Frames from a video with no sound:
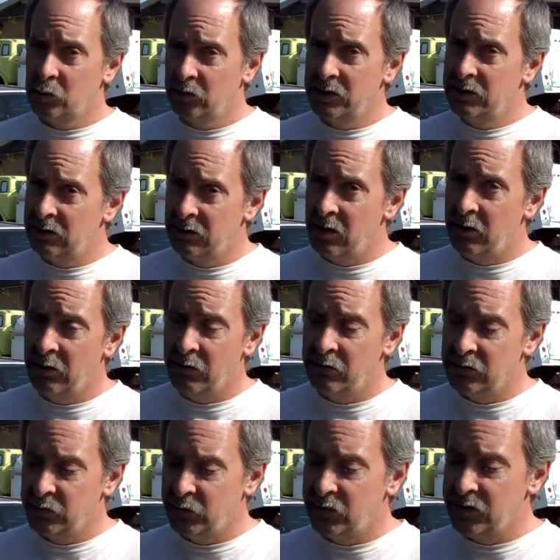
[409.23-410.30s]
were leaking all
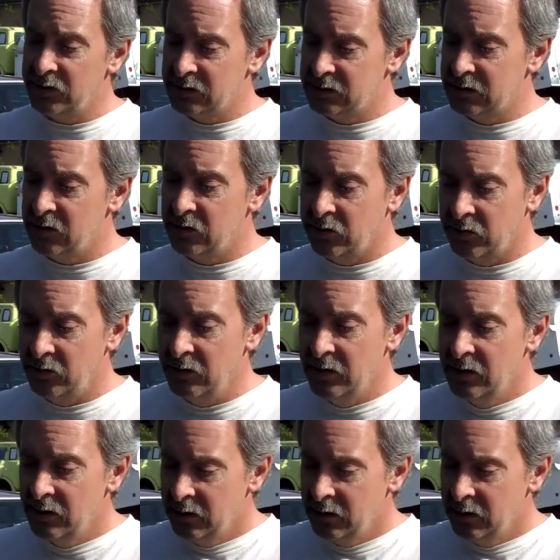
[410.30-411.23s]
over the place, so